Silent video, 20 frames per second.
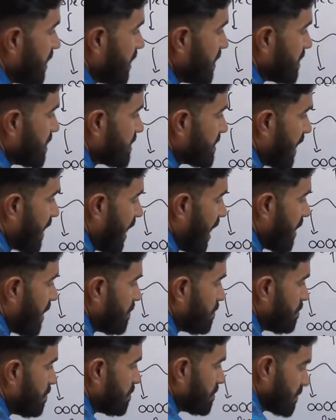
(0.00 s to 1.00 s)

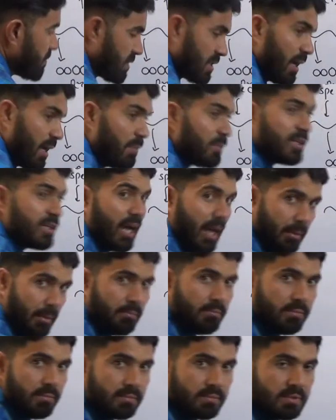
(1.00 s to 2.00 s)
enzyme,
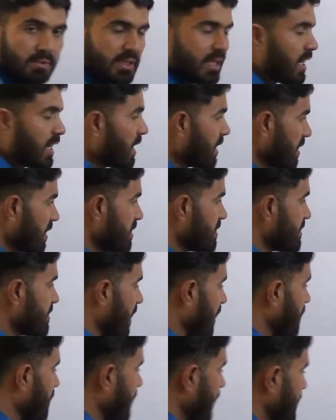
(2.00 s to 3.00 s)
sometime there are
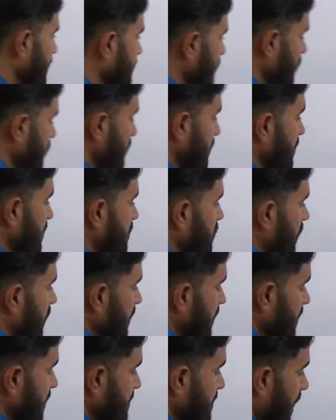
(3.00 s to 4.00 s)
enzyme, let's suppose this is
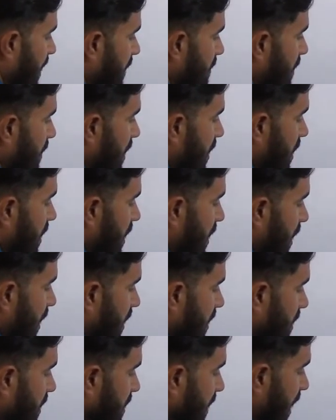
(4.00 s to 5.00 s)
one enzyme,
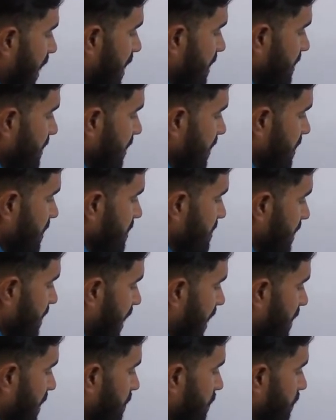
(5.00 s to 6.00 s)
in that
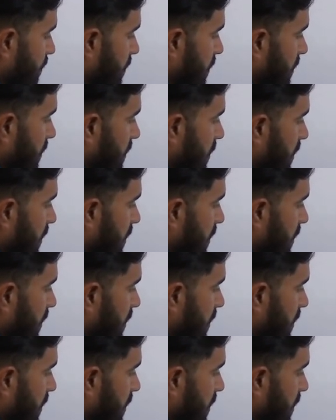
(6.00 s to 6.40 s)
enzyme,